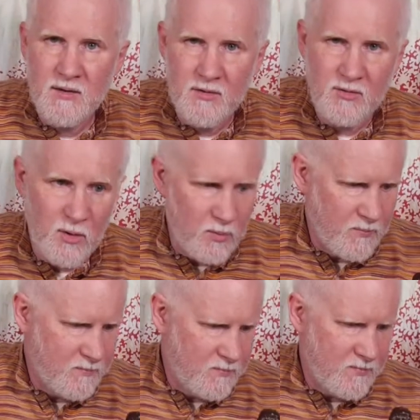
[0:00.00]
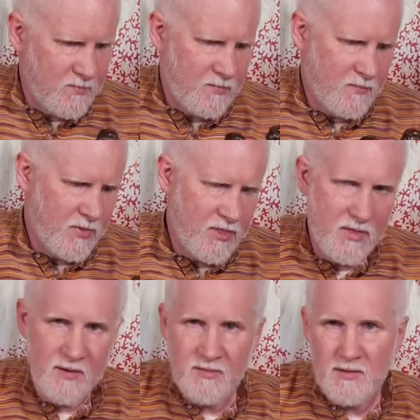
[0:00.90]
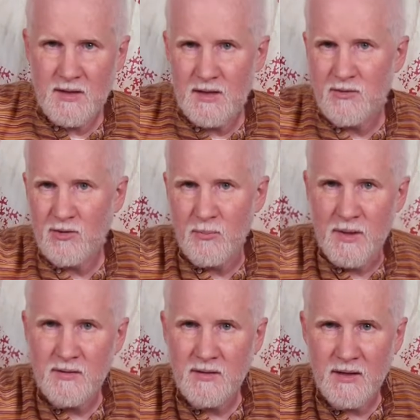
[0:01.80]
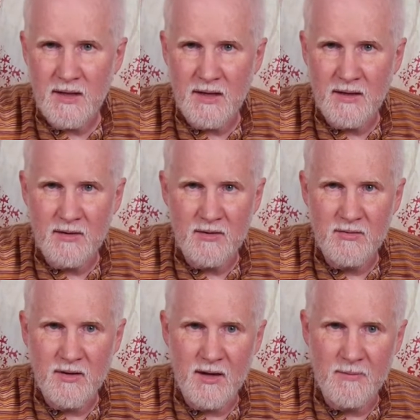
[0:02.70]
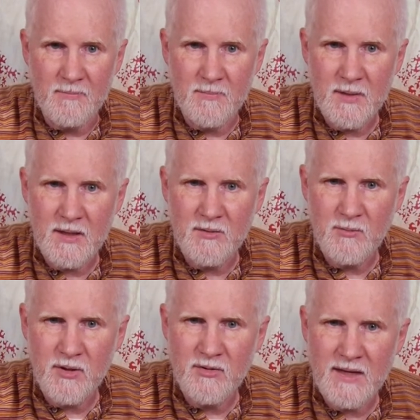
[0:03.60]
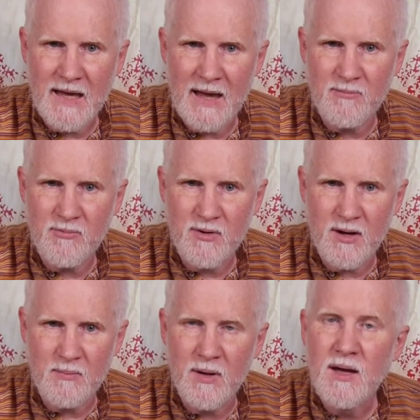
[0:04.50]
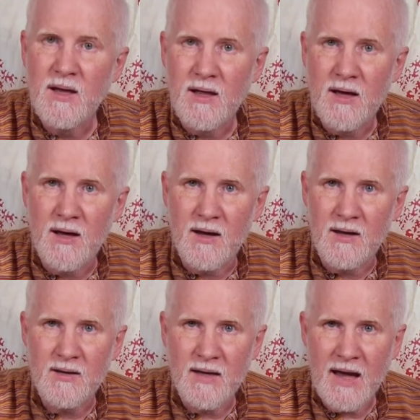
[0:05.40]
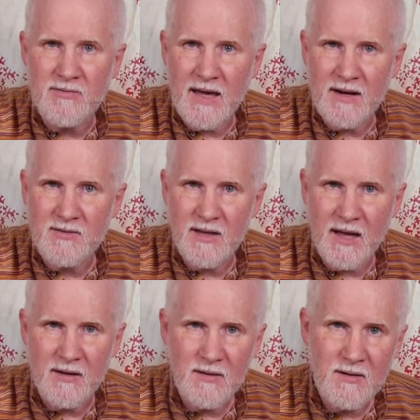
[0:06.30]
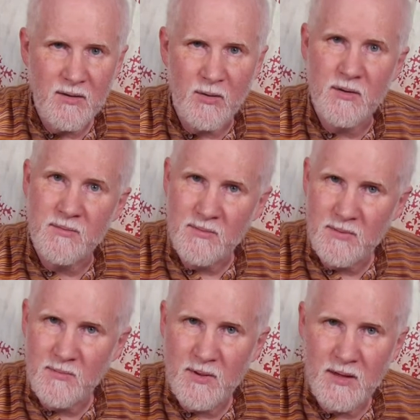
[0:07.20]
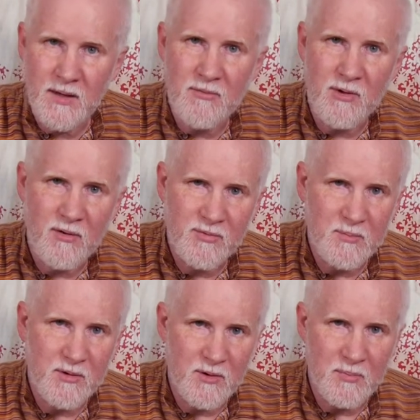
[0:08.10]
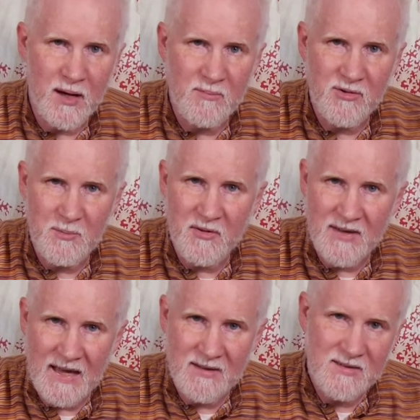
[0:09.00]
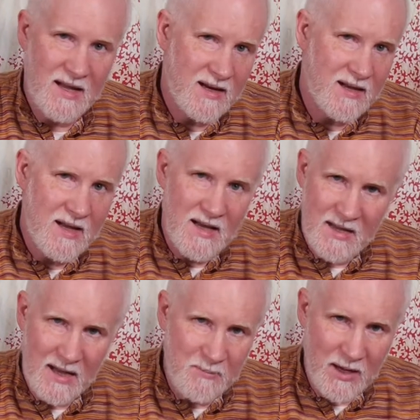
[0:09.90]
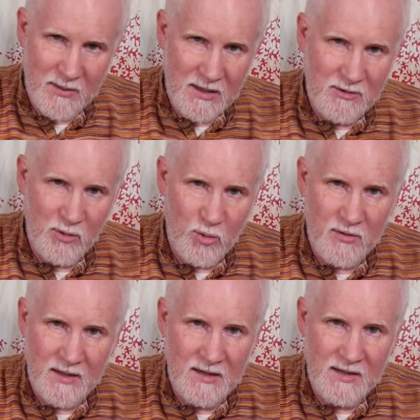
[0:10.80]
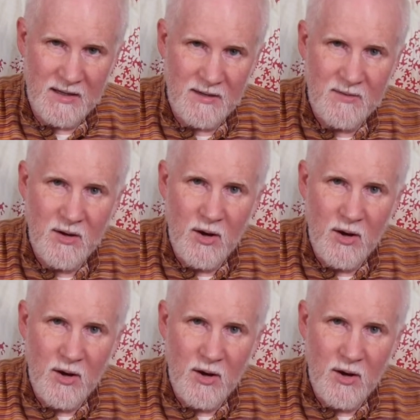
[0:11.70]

So this instrument is, it originally came from Afghanistan, or it evolved from the rabab from Afghanistan, came down into North India,